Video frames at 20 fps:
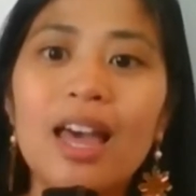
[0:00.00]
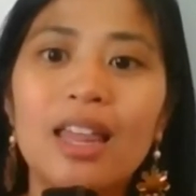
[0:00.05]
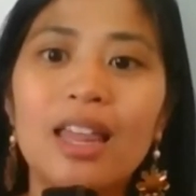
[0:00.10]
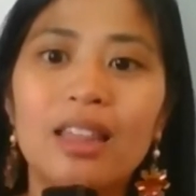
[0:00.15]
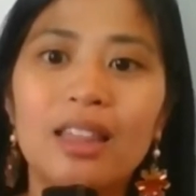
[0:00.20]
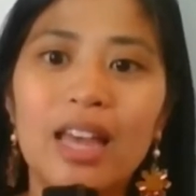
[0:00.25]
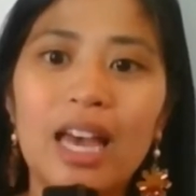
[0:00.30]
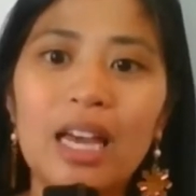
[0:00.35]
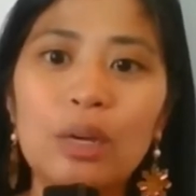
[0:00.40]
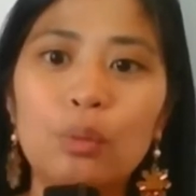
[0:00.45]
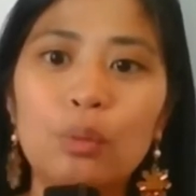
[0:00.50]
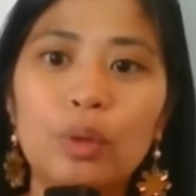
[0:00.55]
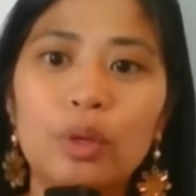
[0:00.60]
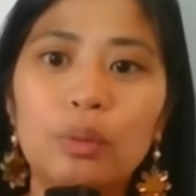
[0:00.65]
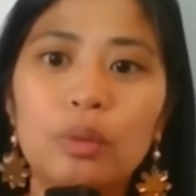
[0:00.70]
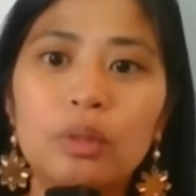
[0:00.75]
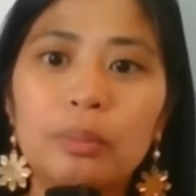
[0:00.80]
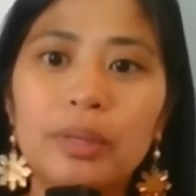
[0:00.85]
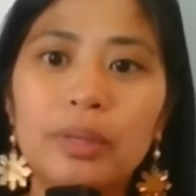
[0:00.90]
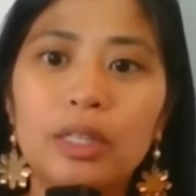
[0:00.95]
Then we
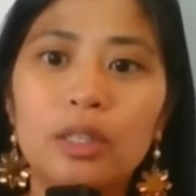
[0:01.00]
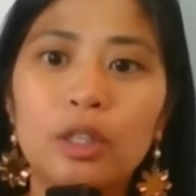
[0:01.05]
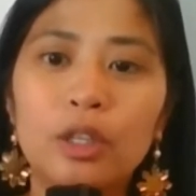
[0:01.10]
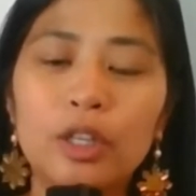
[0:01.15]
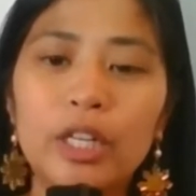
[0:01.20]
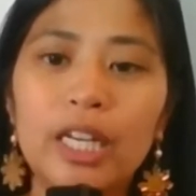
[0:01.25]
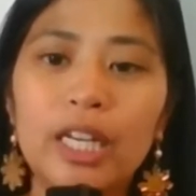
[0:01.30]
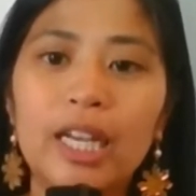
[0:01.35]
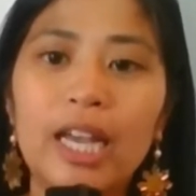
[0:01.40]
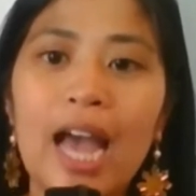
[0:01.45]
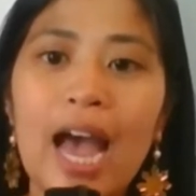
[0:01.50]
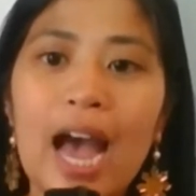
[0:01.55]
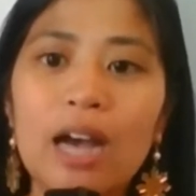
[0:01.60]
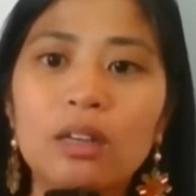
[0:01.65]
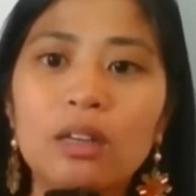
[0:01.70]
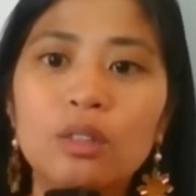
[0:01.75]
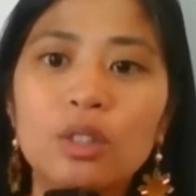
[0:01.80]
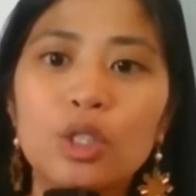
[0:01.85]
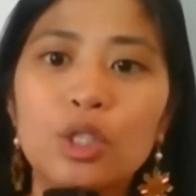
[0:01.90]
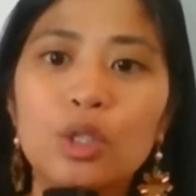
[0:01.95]
will be learning
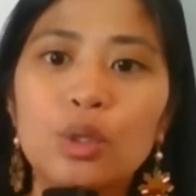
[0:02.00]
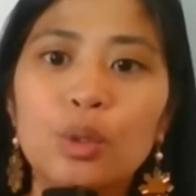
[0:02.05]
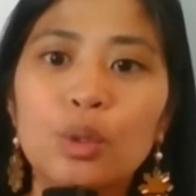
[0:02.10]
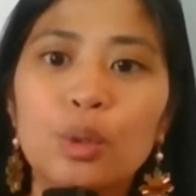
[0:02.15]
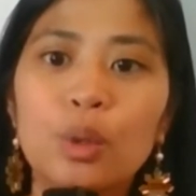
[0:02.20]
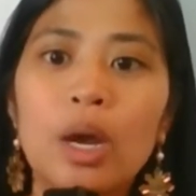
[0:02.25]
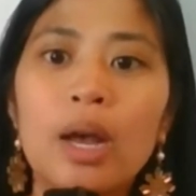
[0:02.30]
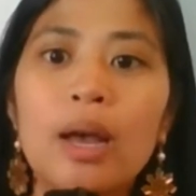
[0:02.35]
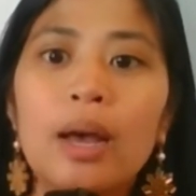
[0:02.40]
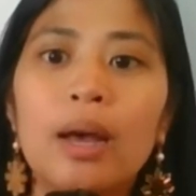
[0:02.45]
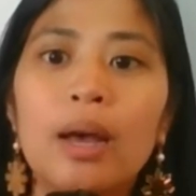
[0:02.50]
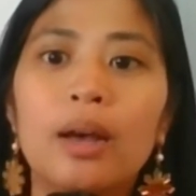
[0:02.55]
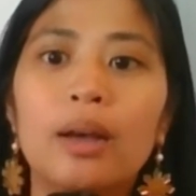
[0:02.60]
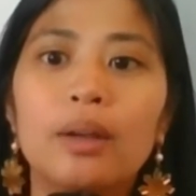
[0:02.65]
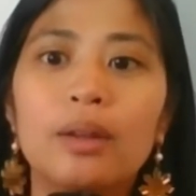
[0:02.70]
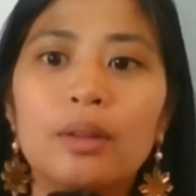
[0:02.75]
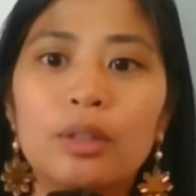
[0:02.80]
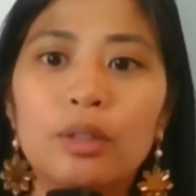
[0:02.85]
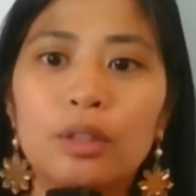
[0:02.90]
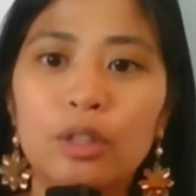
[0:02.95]
how to
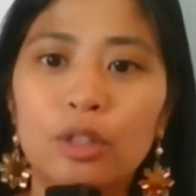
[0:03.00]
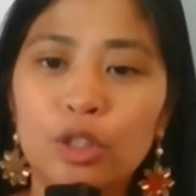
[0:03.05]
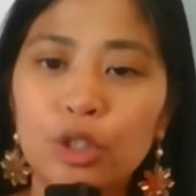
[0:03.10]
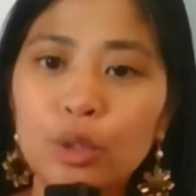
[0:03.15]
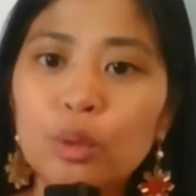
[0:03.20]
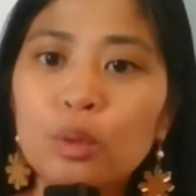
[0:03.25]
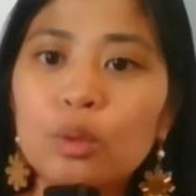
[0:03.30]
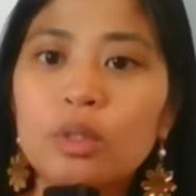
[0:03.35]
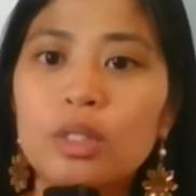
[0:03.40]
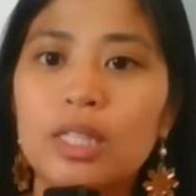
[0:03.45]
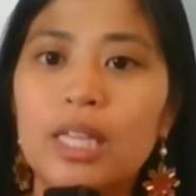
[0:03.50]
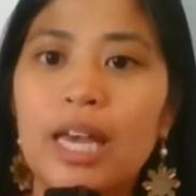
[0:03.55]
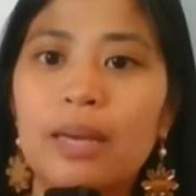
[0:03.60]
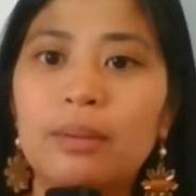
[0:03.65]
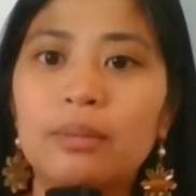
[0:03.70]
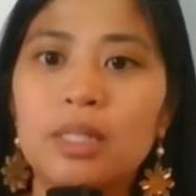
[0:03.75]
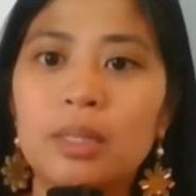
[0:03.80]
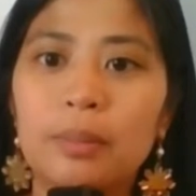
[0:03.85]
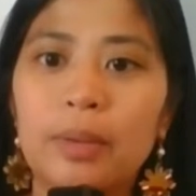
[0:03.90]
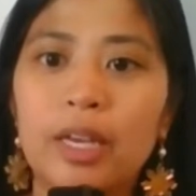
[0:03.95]
use
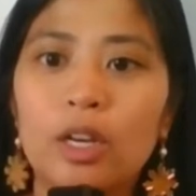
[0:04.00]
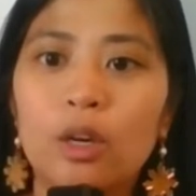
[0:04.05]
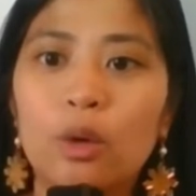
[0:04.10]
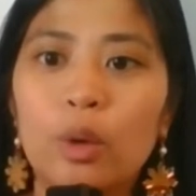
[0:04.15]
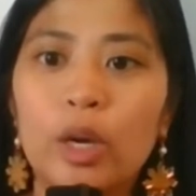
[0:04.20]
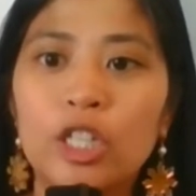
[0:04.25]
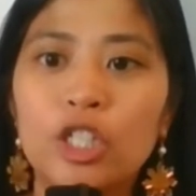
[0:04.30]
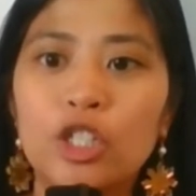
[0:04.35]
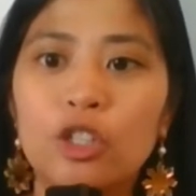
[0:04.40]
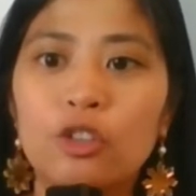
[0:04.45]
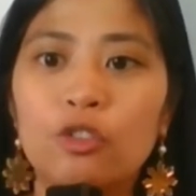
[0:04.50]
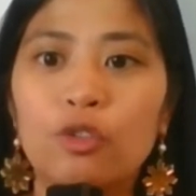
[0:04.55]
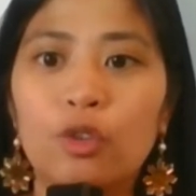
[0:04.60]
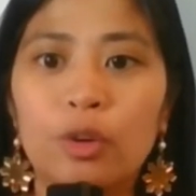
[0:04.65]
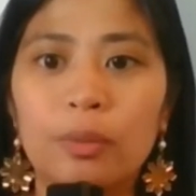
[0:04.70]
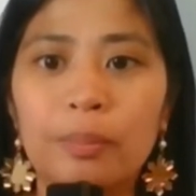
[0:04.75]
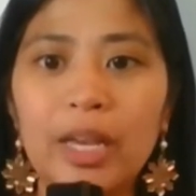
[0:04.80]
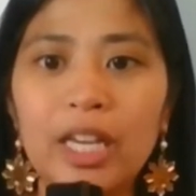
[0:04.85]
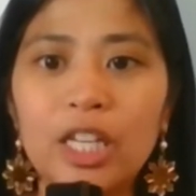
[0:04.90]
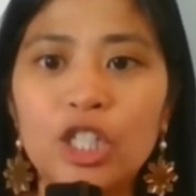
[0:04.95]
them to make a question
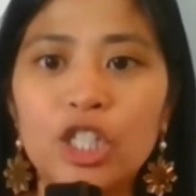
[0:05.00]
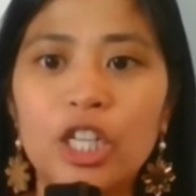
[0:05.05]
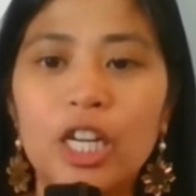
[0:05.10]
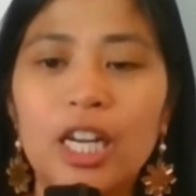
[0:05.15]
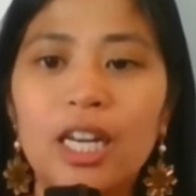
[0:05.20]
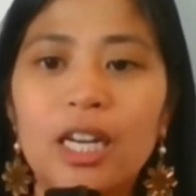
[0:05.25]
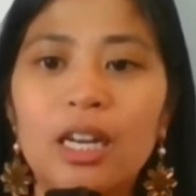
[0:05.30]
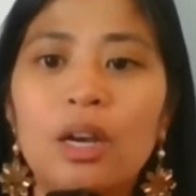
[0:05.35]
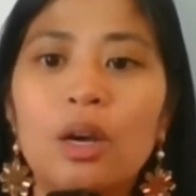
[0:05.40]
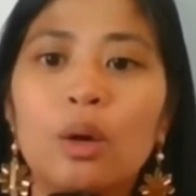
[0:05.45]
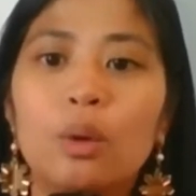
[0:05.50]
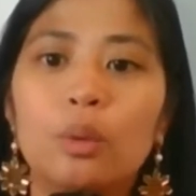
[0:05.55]
formation.